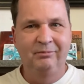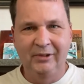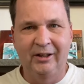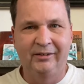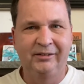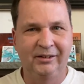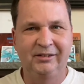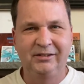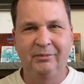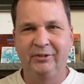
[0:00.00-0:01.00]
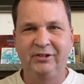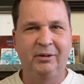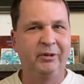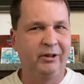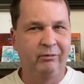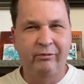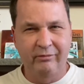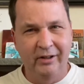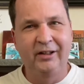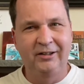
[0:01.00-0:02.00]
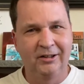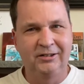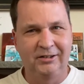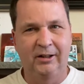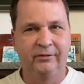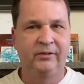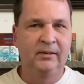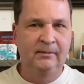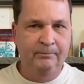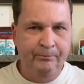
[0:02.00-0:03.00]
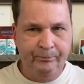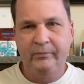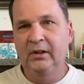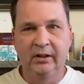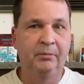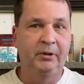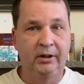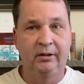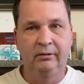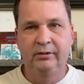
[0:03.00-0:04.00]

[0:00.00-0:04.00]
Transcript: you know, that someone's coming in with really good stuff, let me know.